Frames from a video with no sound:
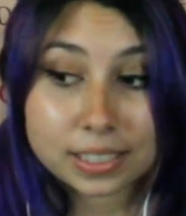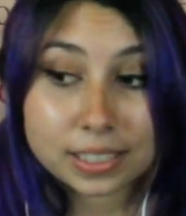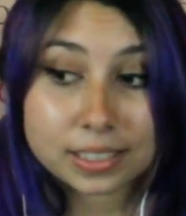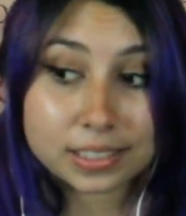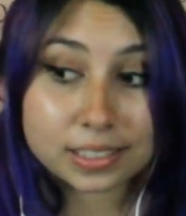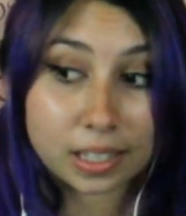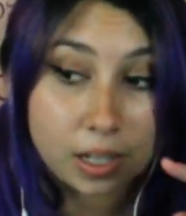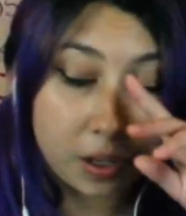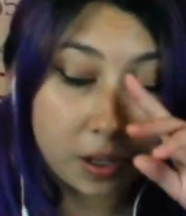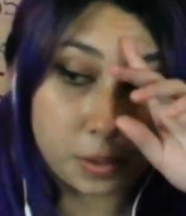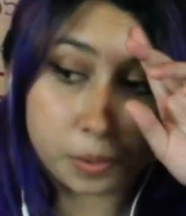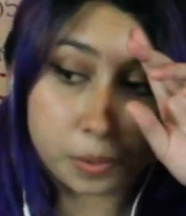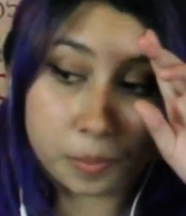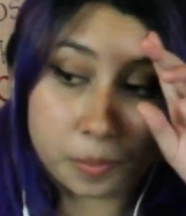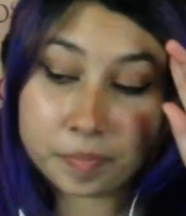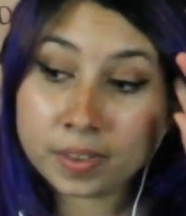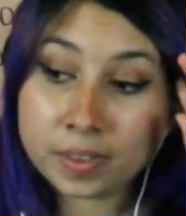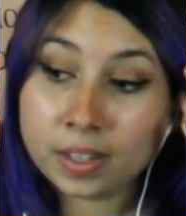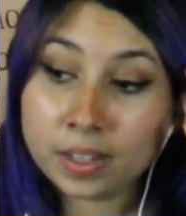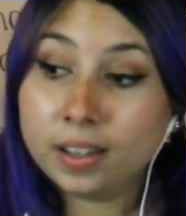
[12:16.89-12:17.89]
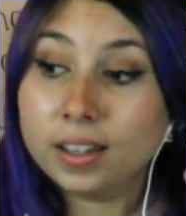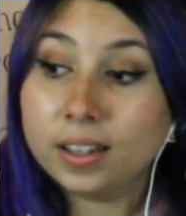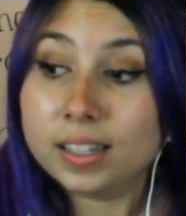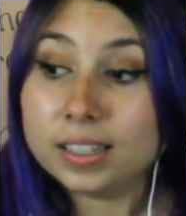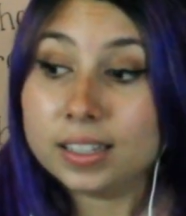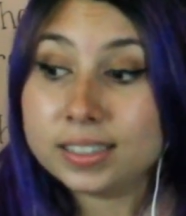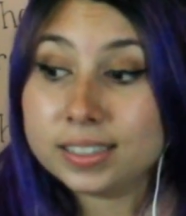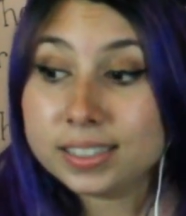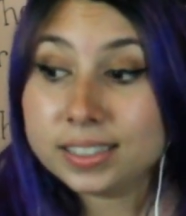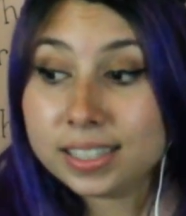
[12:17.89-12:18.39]
So,
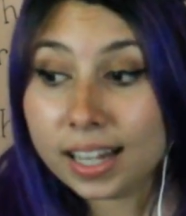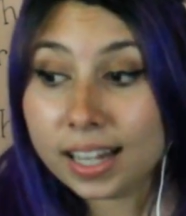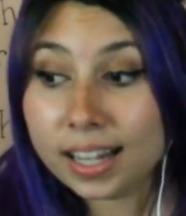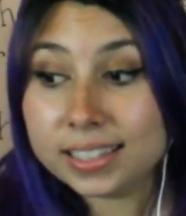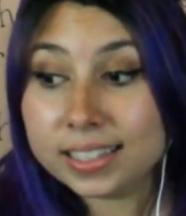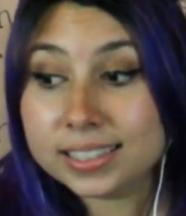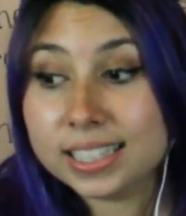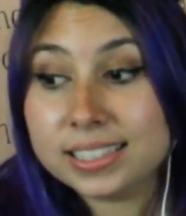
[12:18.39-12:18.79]
yeah,